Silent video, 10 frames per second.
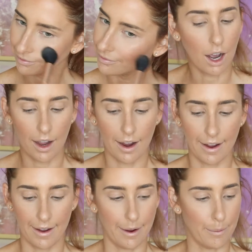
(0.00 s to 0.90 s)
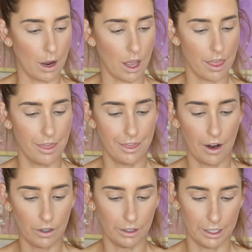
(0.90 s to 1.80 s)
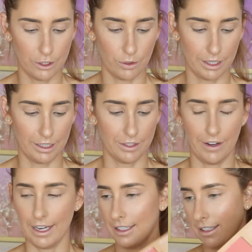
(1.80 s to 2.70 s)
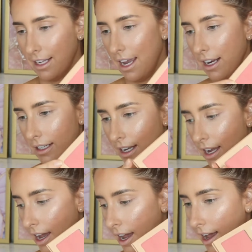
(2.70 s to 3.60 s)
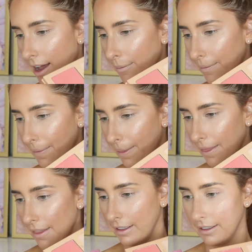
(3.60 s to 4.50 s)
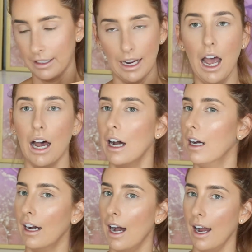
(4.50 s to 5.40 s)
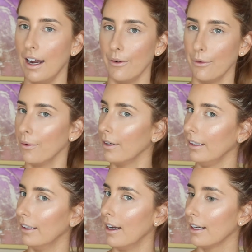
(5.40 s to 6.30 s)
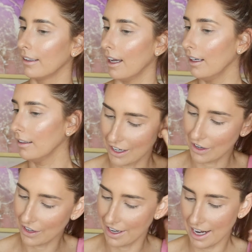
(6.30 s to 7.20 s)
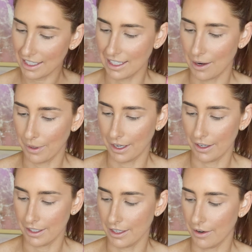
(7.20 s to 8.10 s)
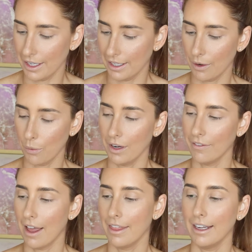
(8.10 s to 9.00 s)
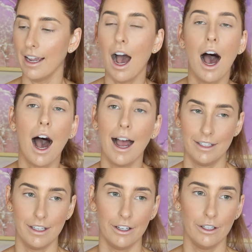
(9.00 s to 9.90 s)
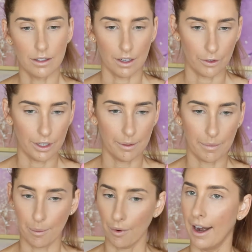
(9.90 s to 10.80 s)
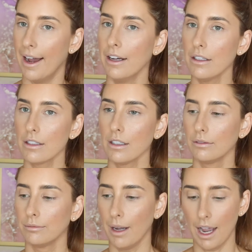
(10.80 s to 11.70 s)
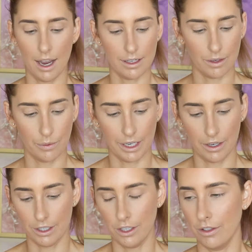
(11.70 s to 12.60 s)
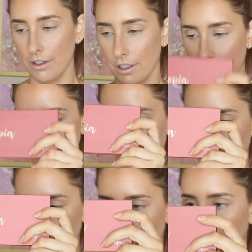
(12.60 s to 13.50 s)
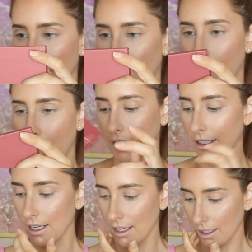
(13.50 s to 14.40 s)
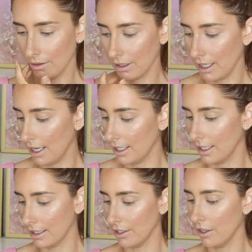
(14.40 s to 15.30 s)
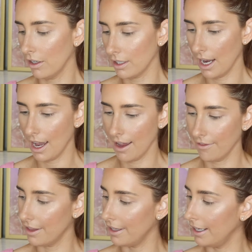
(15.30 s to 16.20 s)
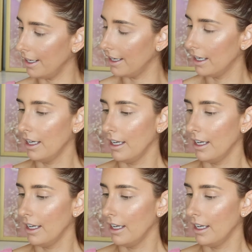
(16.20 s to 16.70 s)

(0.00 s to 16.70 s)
I am thoroughly enjoying this face set. Yeah, I really like that. So next up, we're going to go in with the eyeshadow. So I've already done my brows, but we're going to use the Stardust palette. This one here does not have the